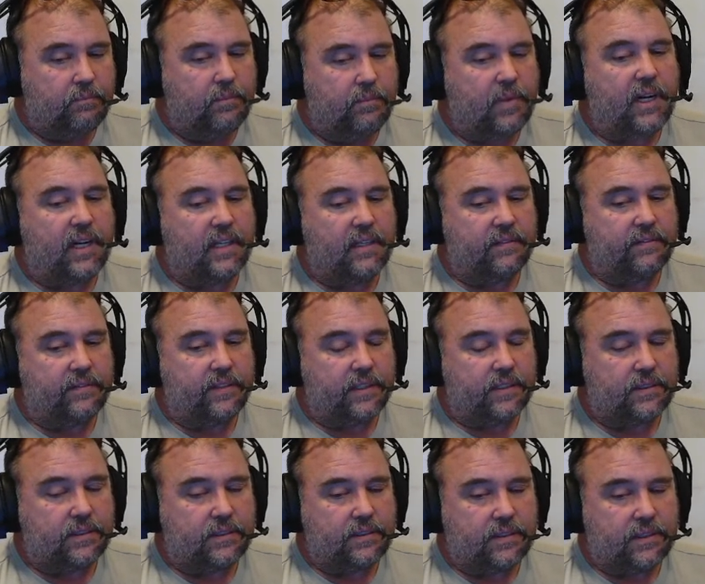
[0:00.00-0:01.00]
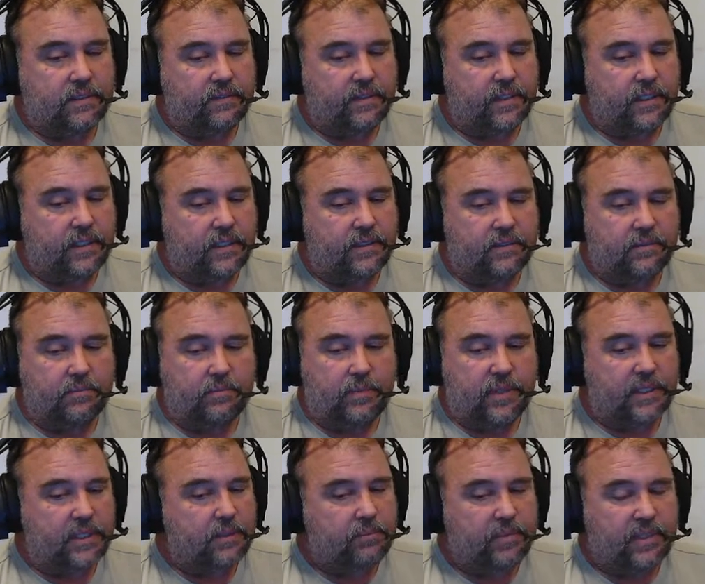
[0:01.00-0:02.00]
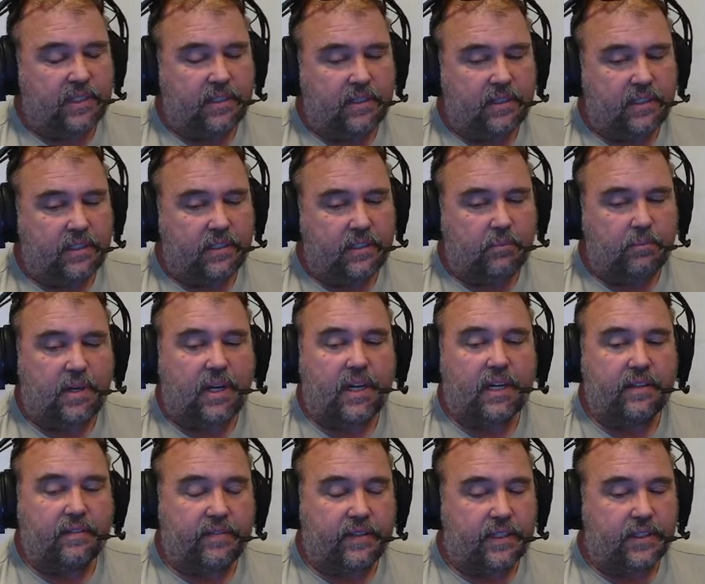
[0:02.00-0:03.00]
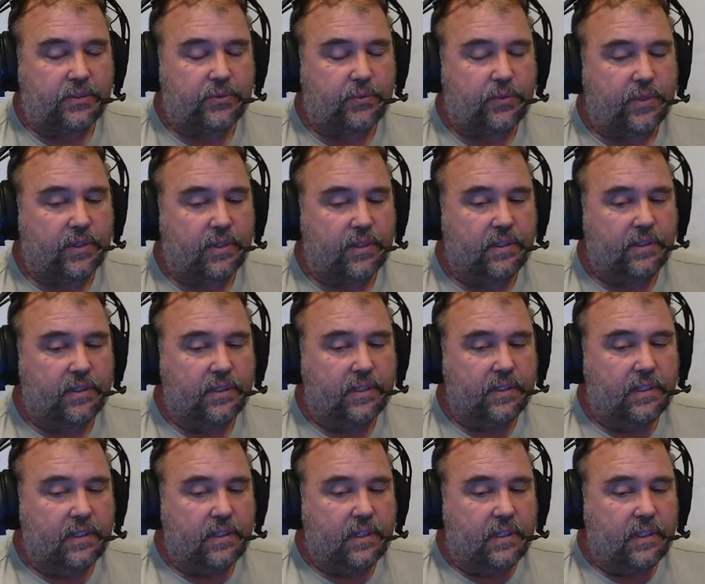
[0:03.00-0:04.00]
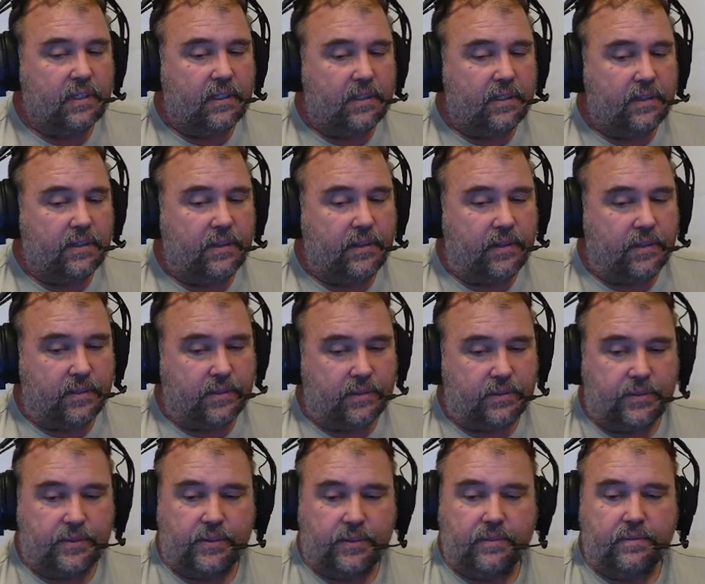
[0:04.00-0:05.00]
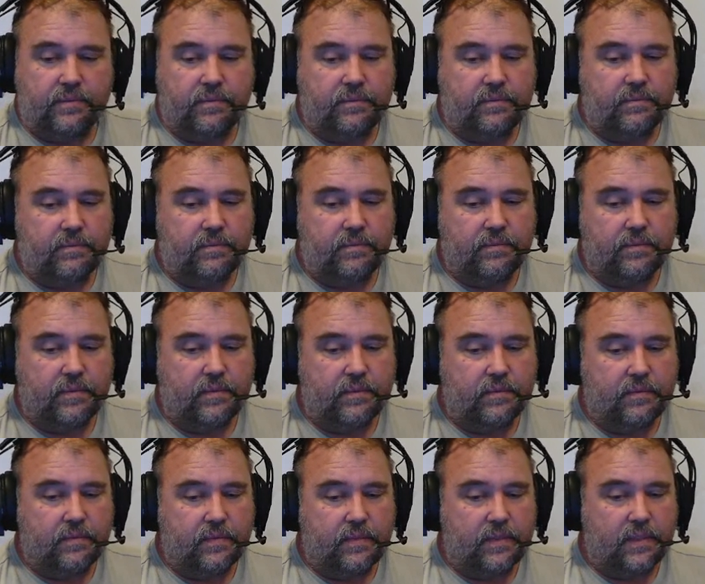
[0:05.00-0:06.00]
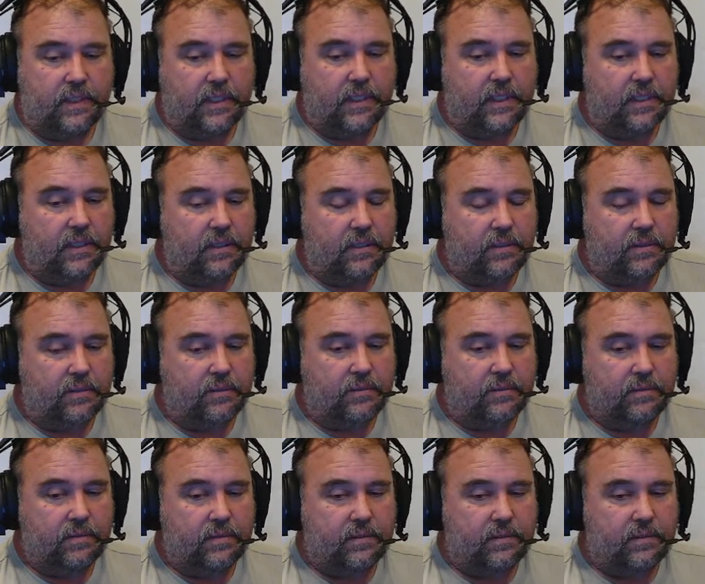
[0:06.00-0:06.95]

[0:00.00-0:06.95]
body effects, see if I can pick up anything in the body effects where there's, you know,